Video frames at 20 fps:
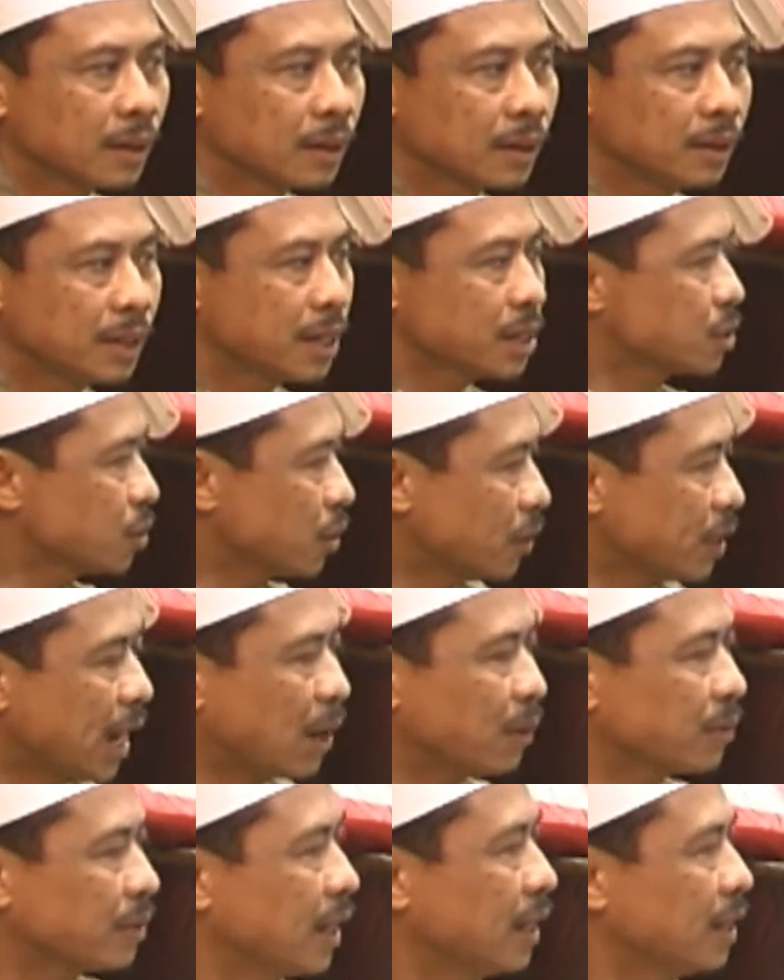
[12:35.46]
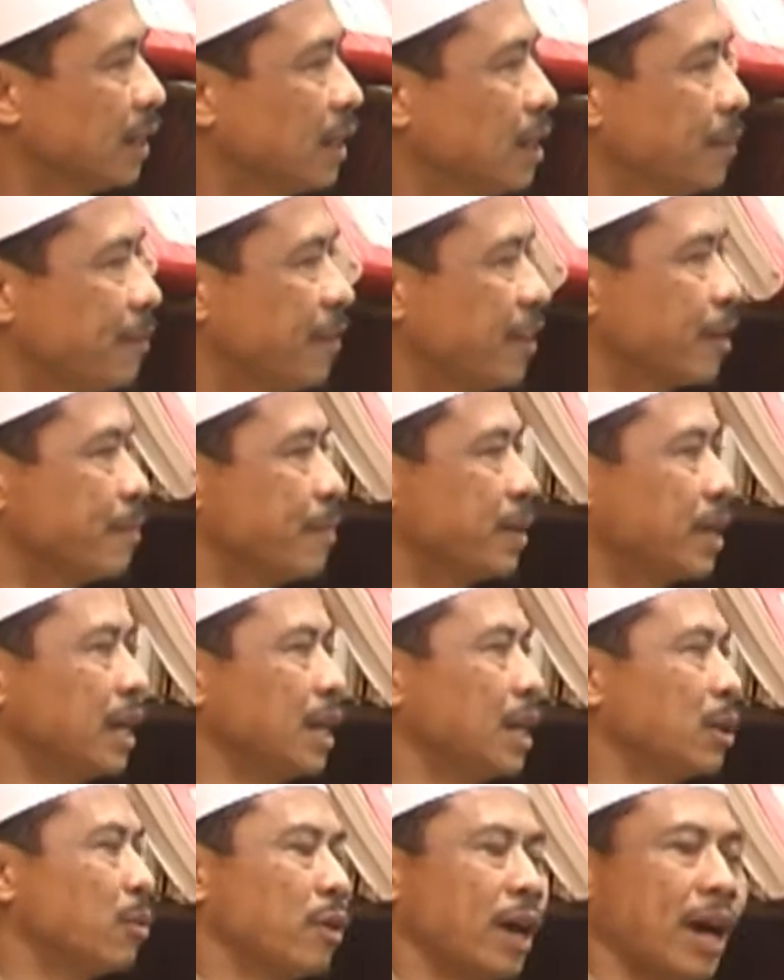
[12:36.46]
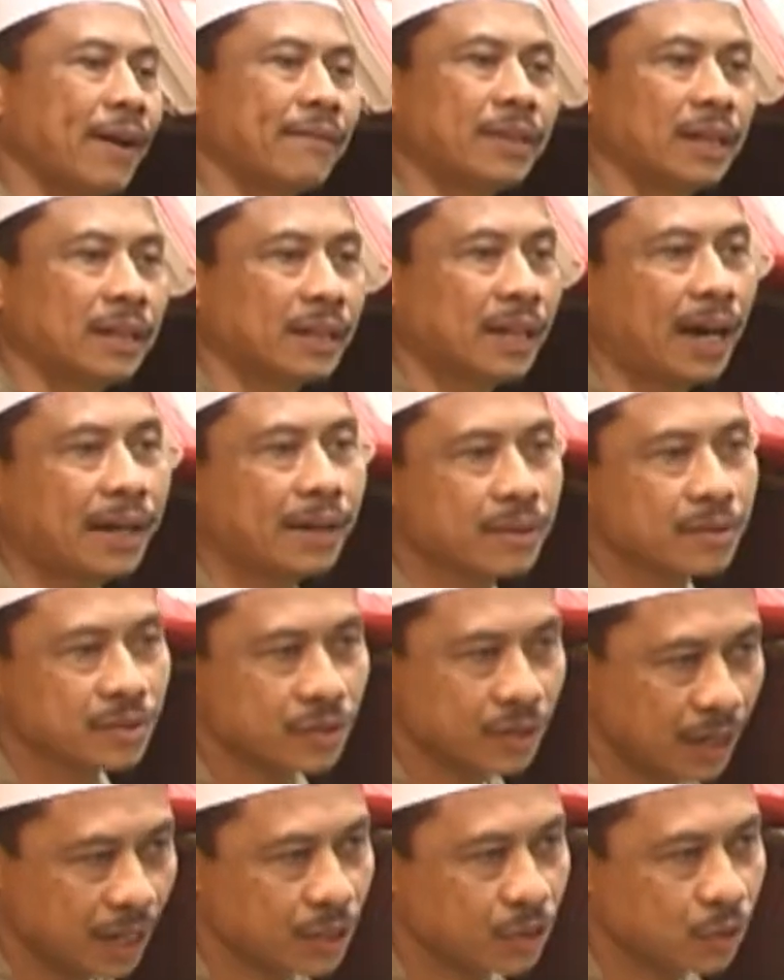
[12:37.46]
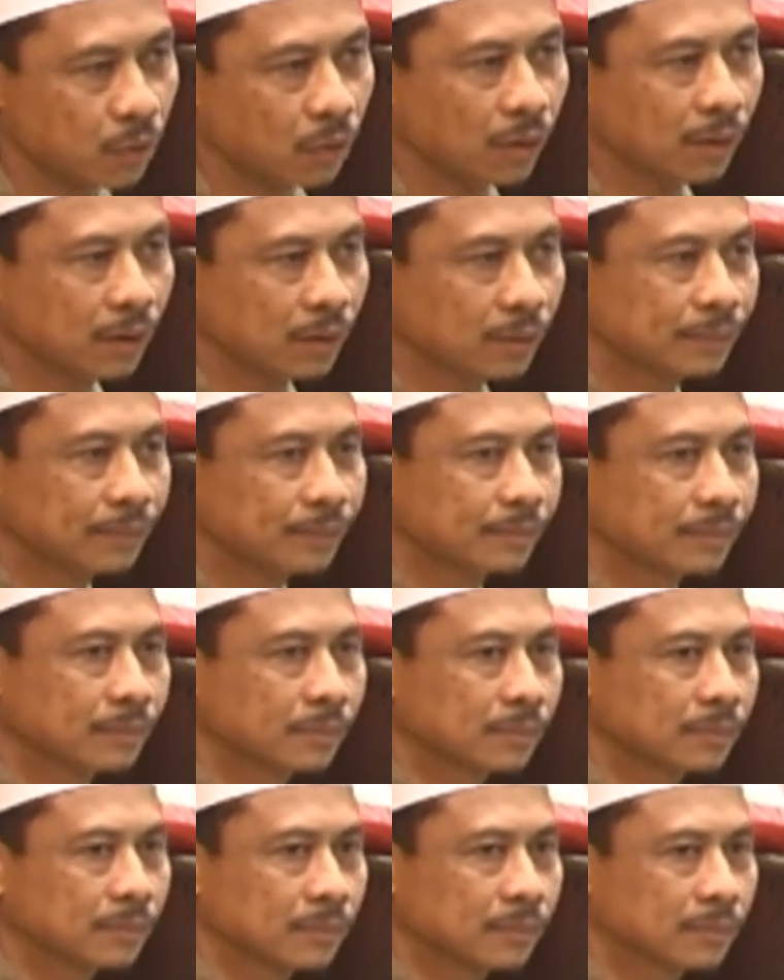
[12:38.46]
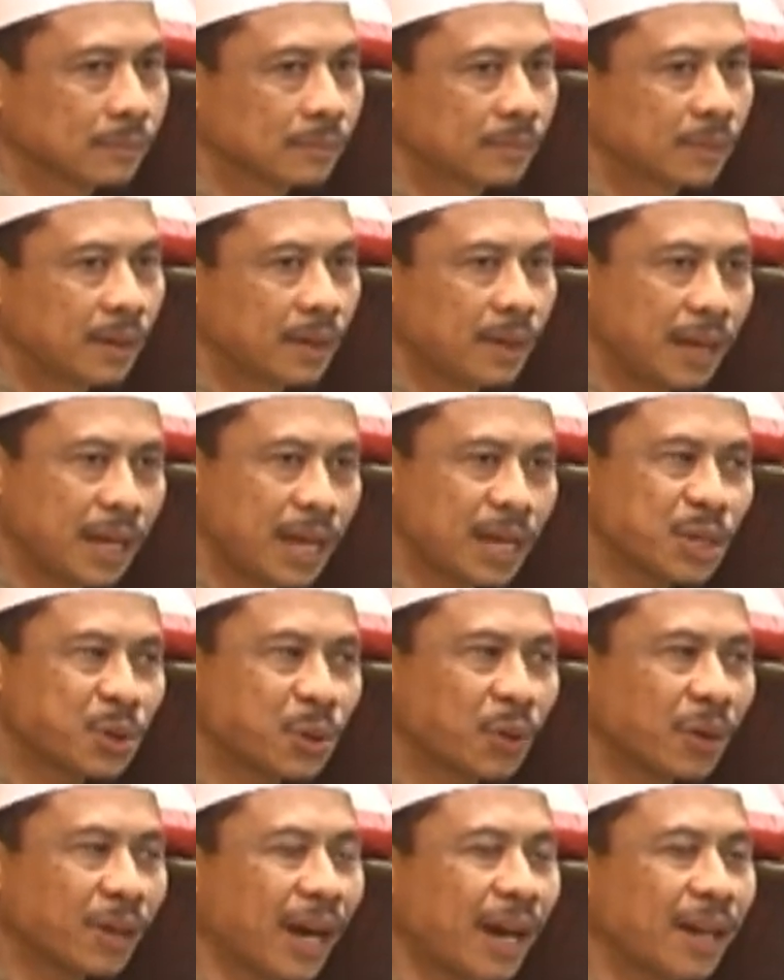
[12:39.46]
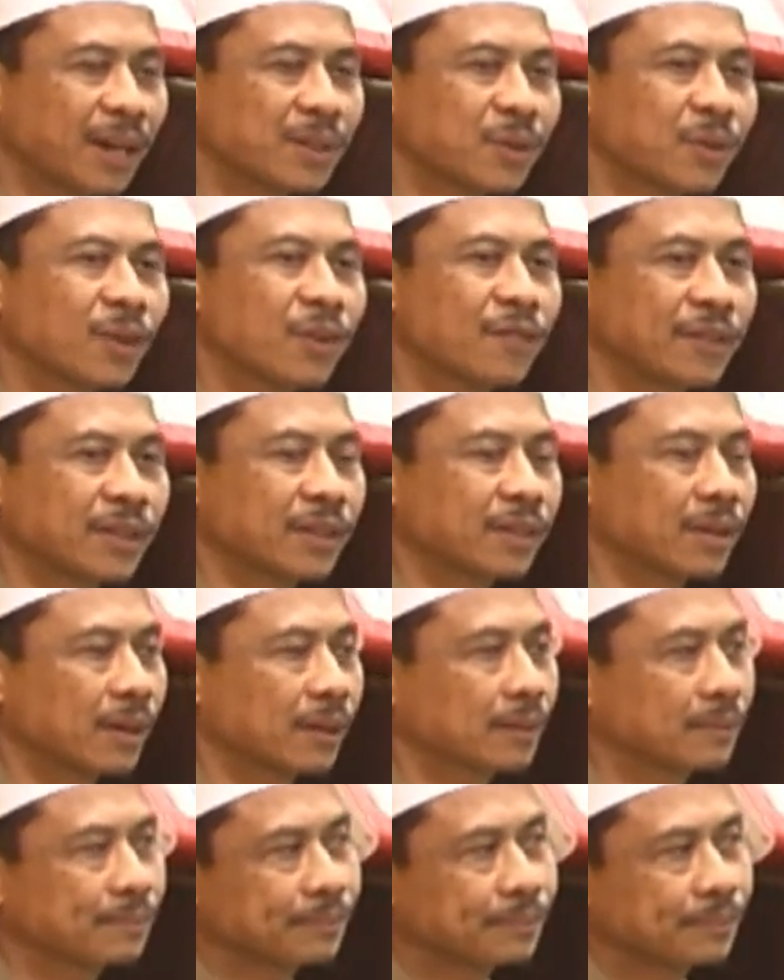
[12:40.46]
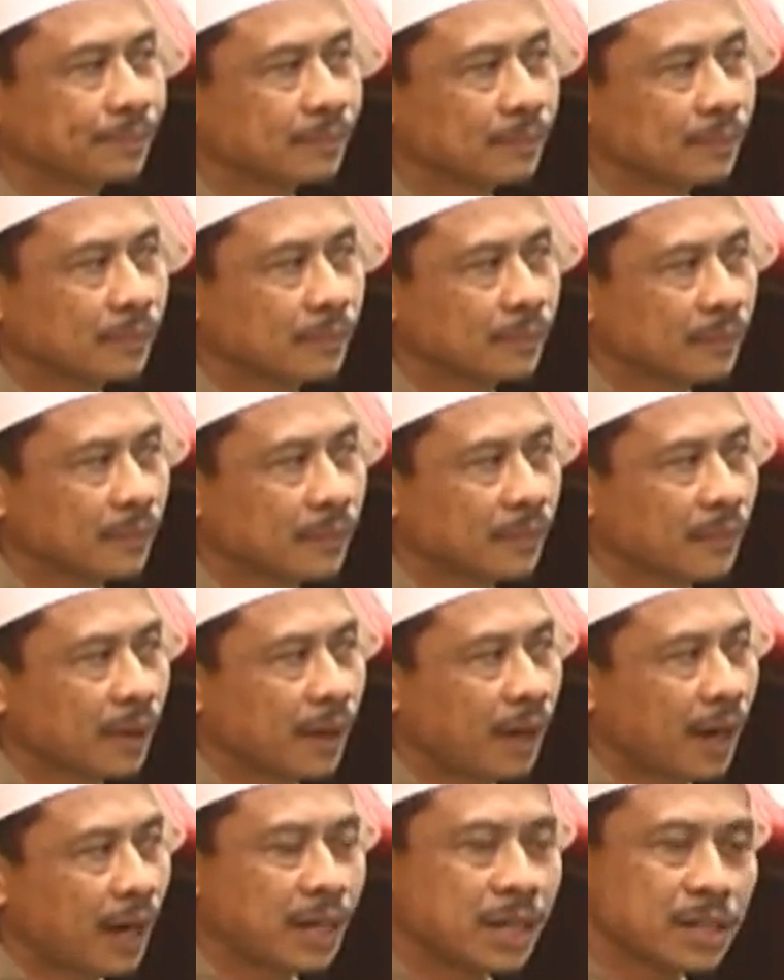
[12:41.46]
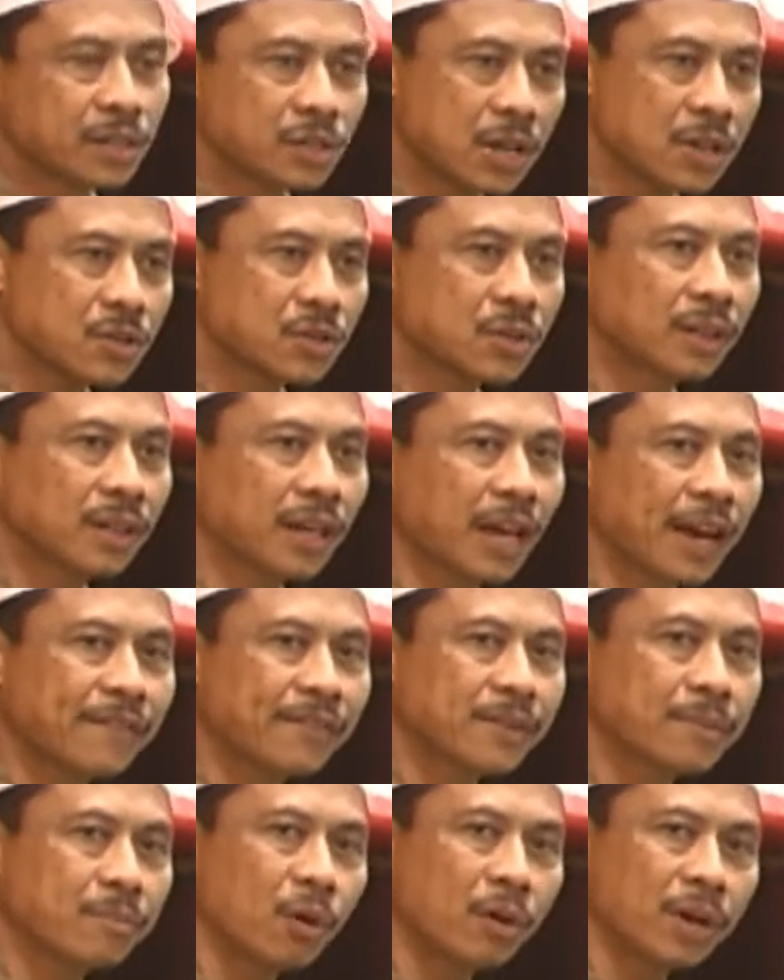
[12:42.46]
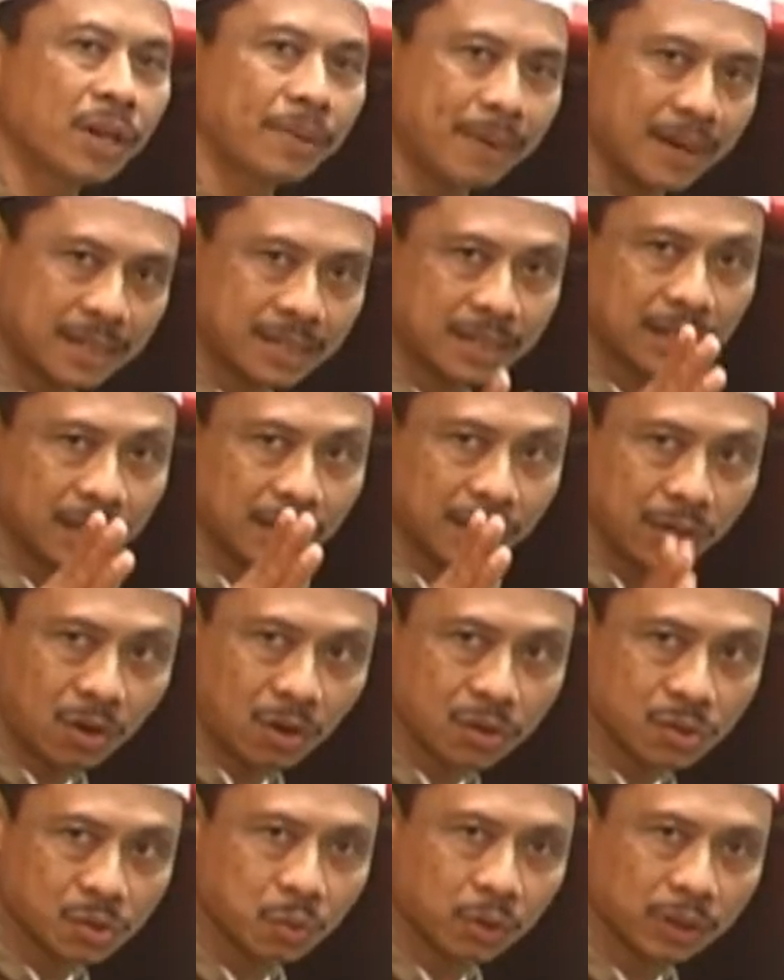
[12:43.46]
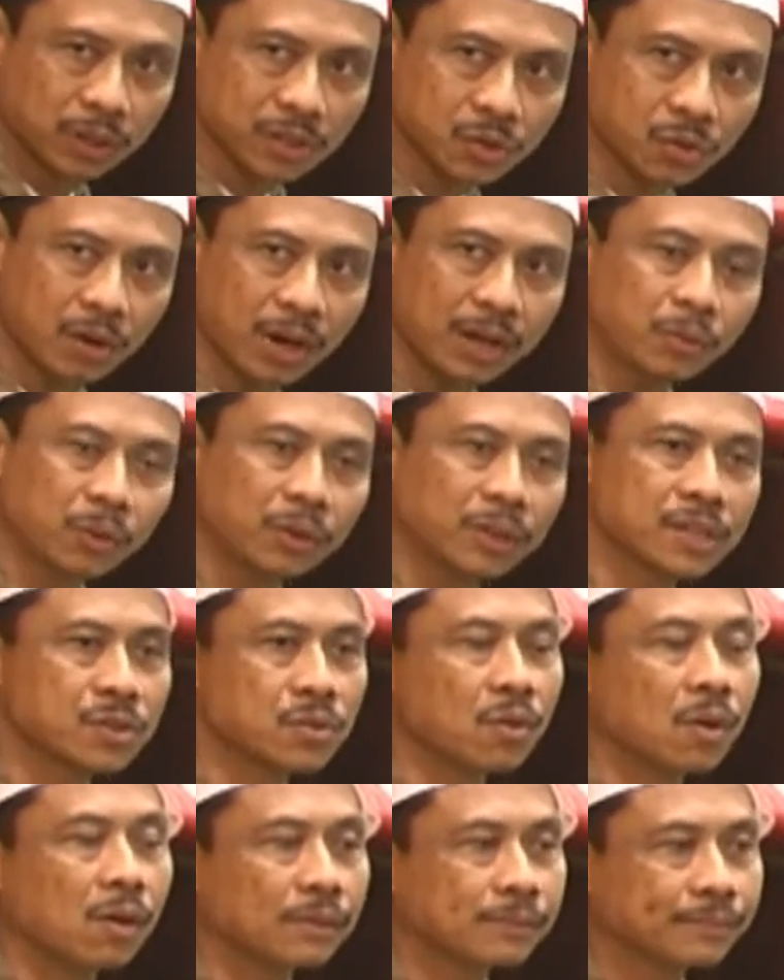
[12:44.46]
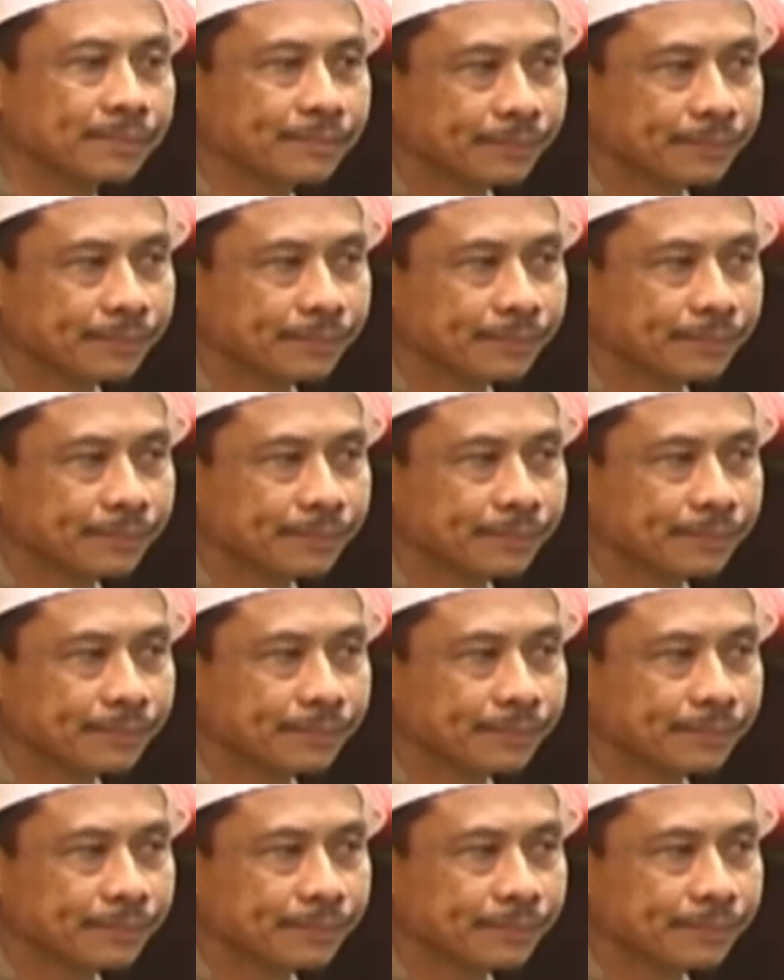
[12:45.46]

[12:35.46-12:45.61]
There is no doubt that in the very beginning we have that guidance natural. Natural guidance called fitra. And essentially everybody basically knows what is right, what is wrong.